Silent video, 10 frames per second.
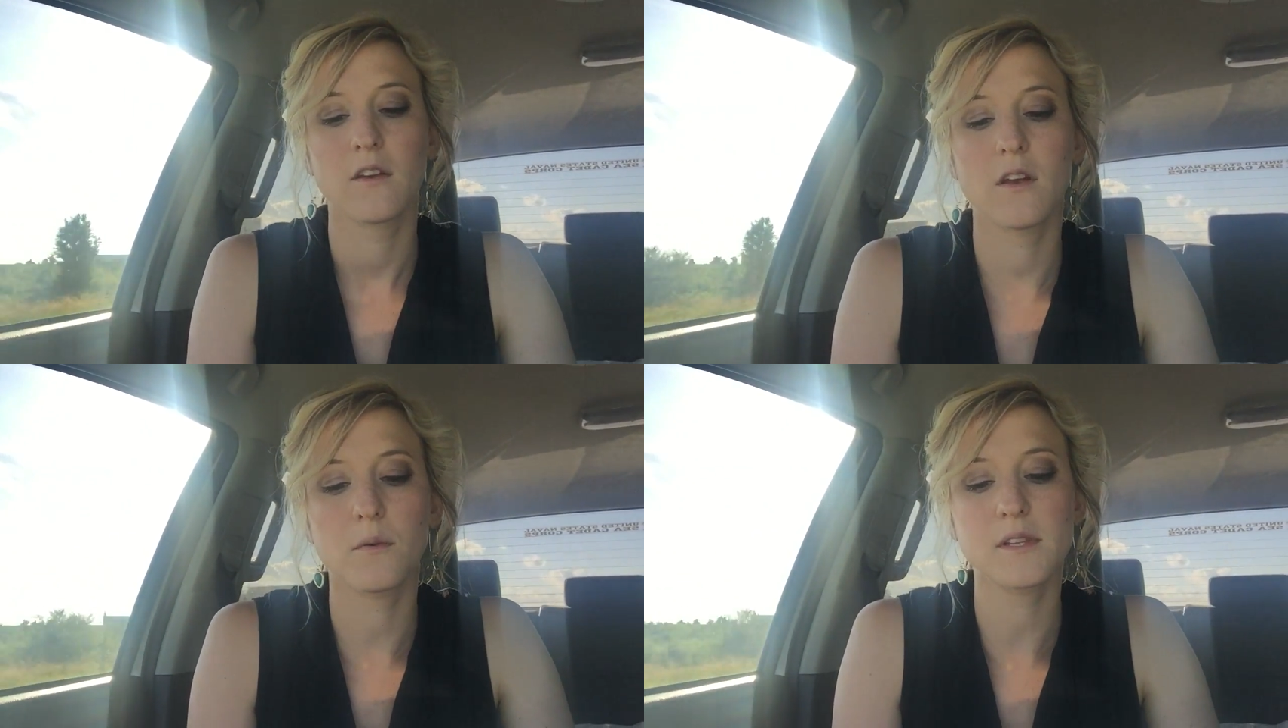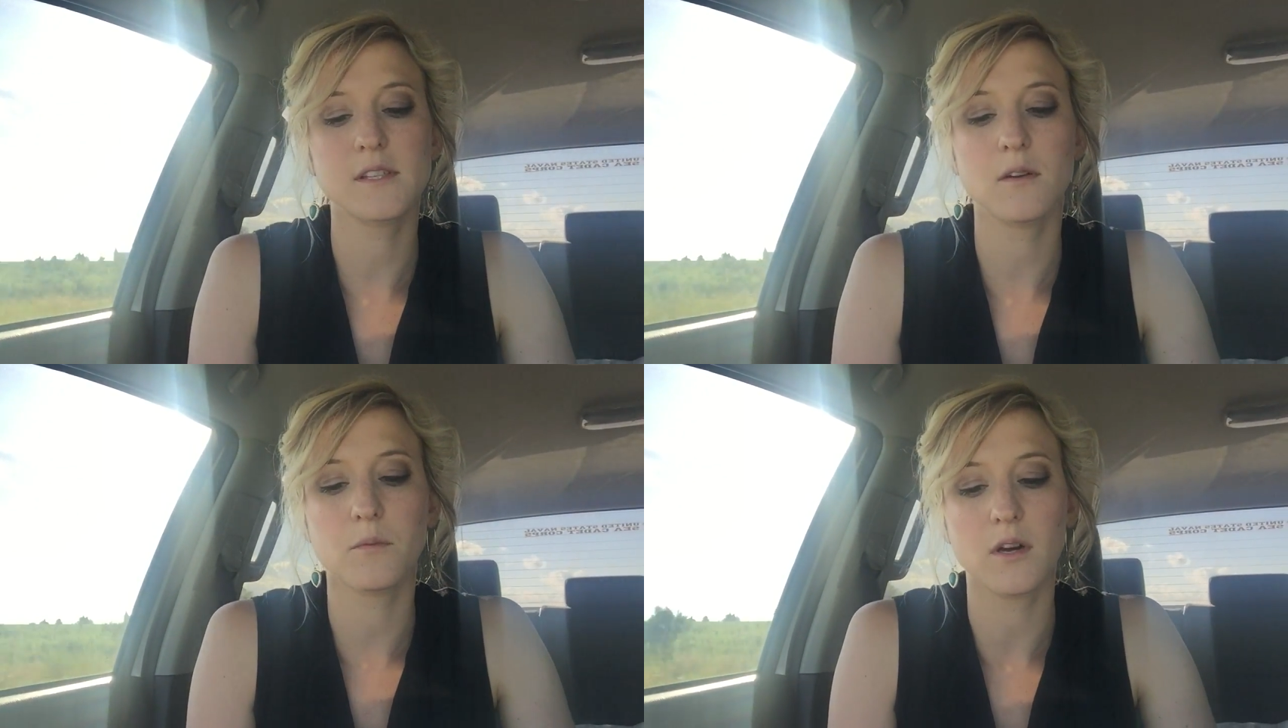No one
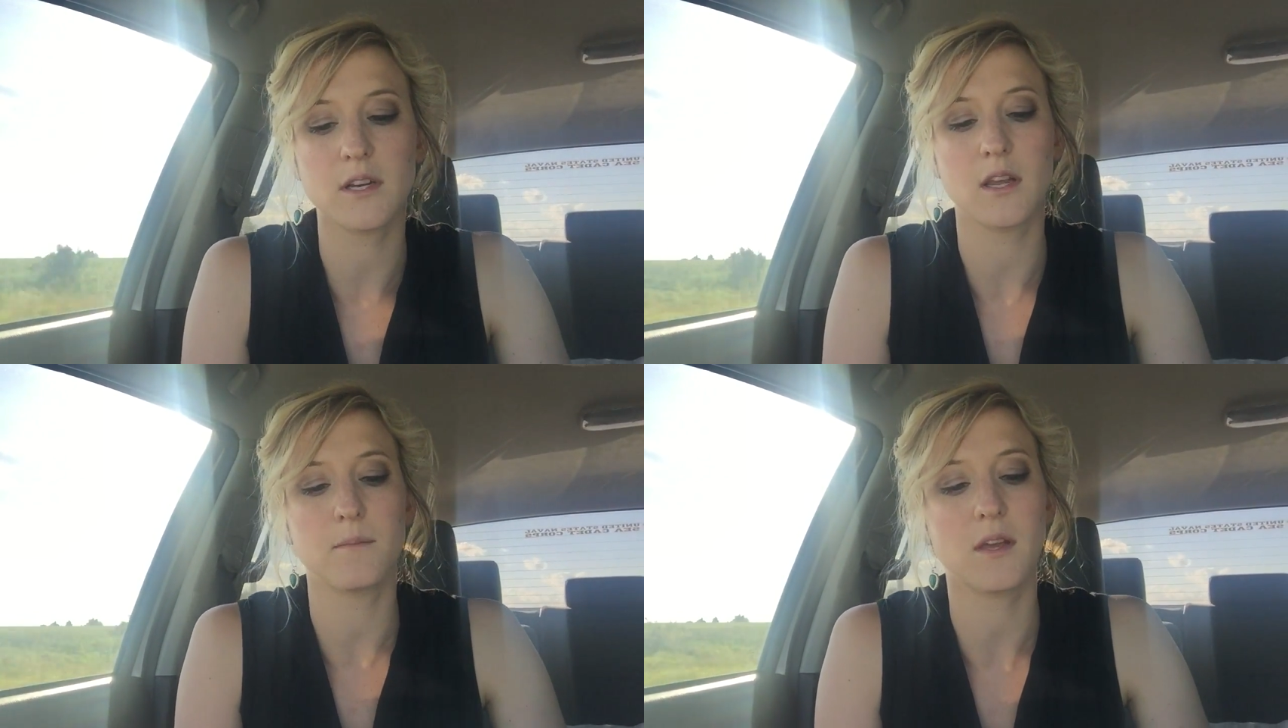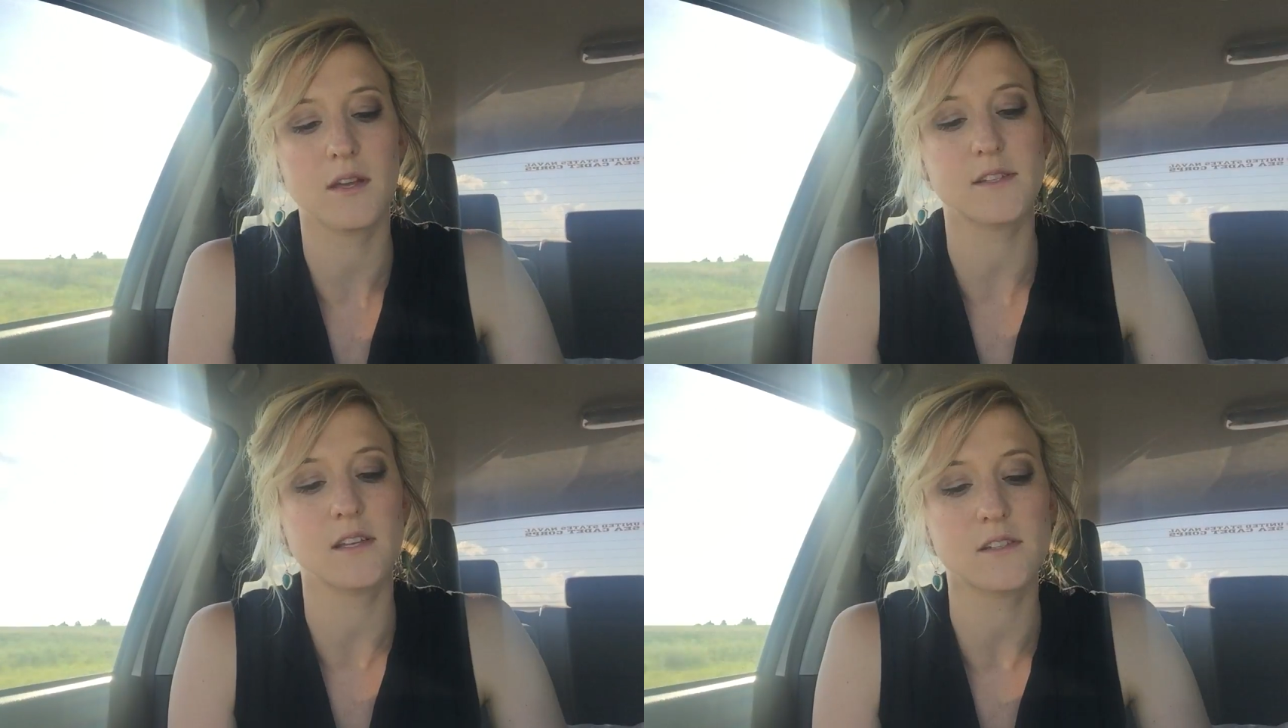said a word to him
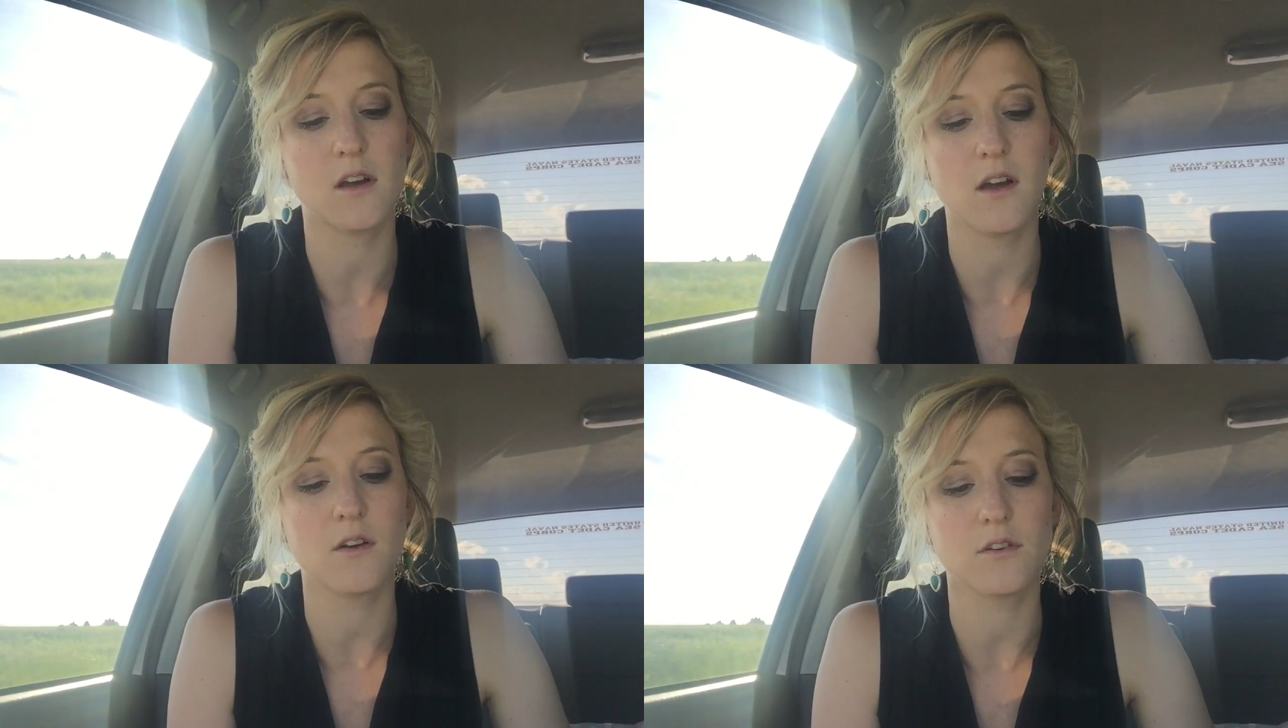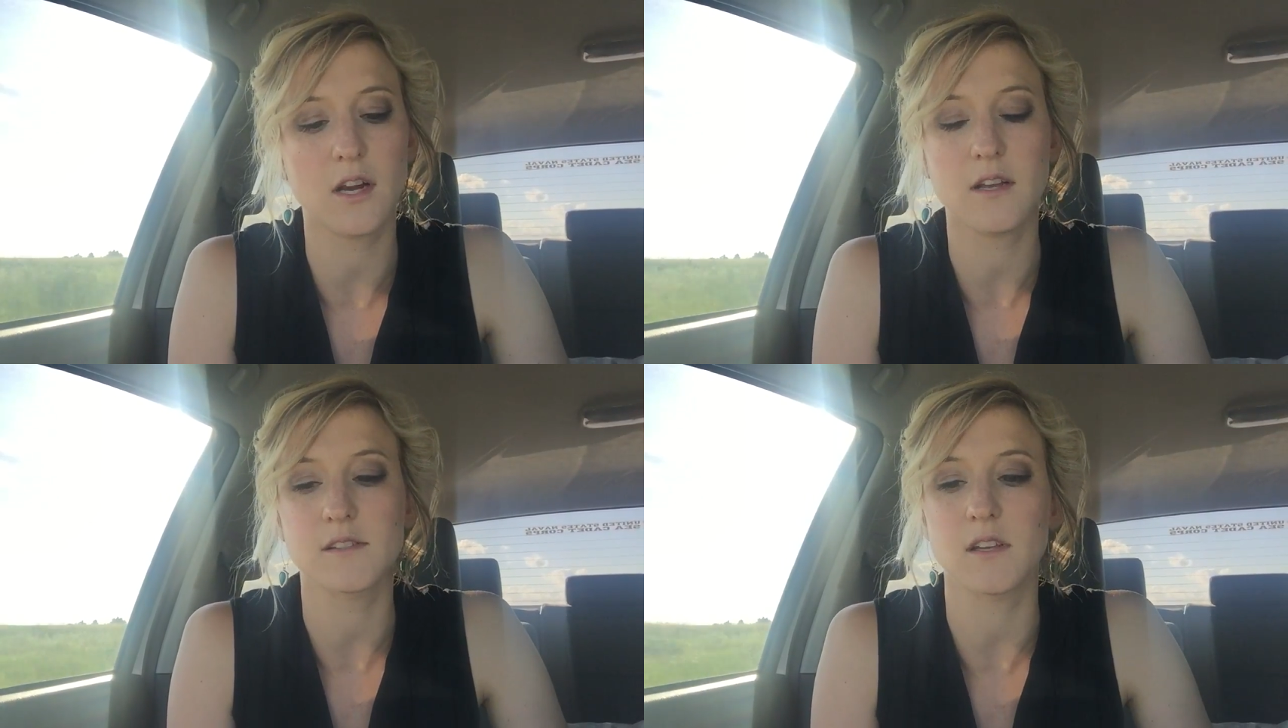because they saw how
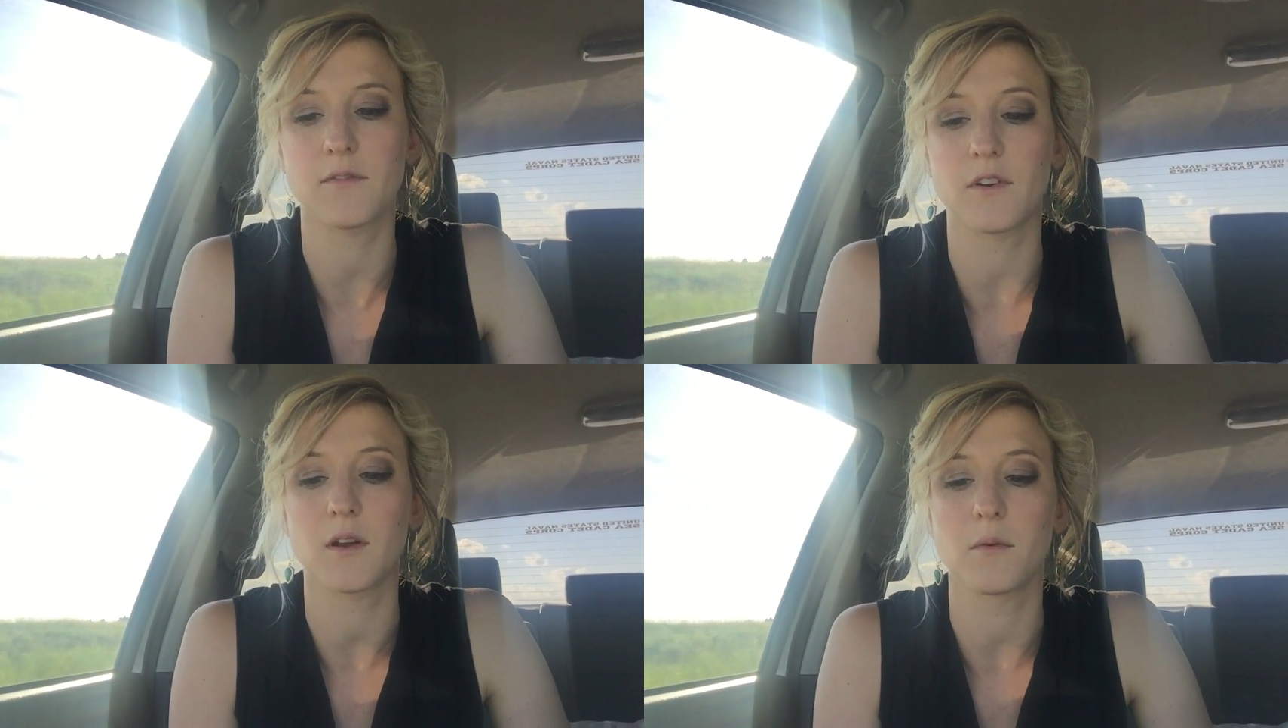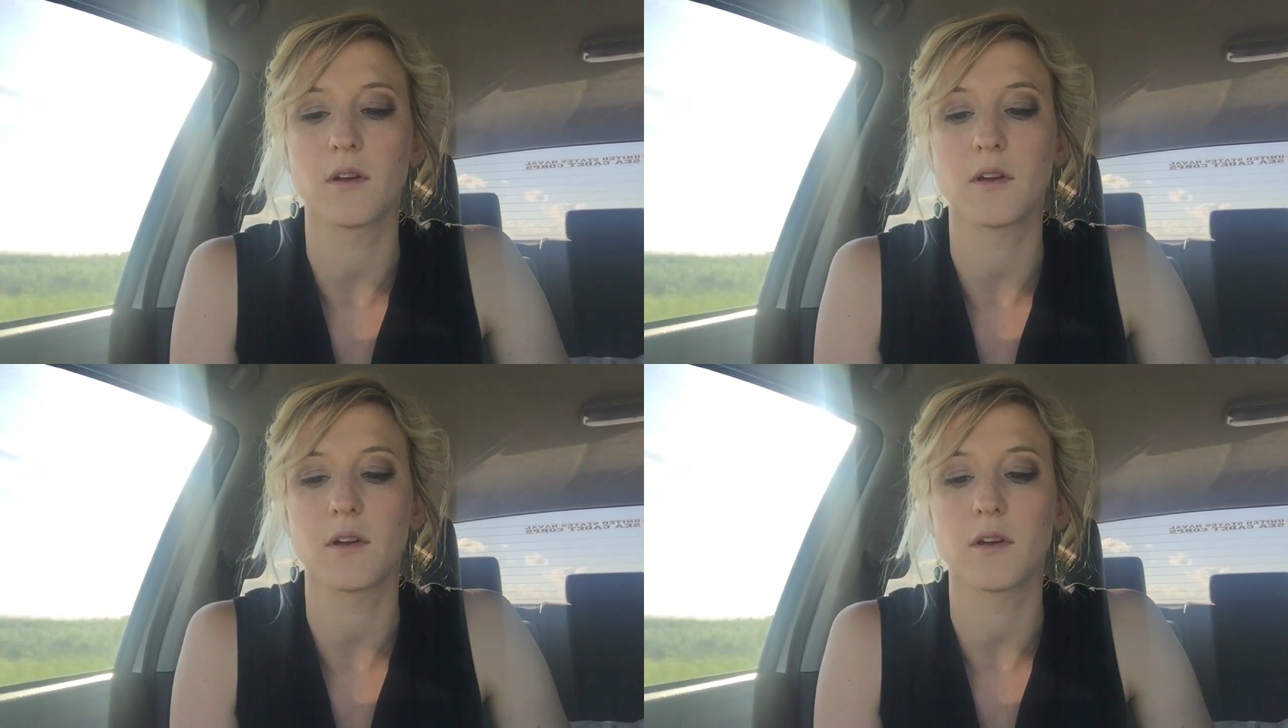great his suffering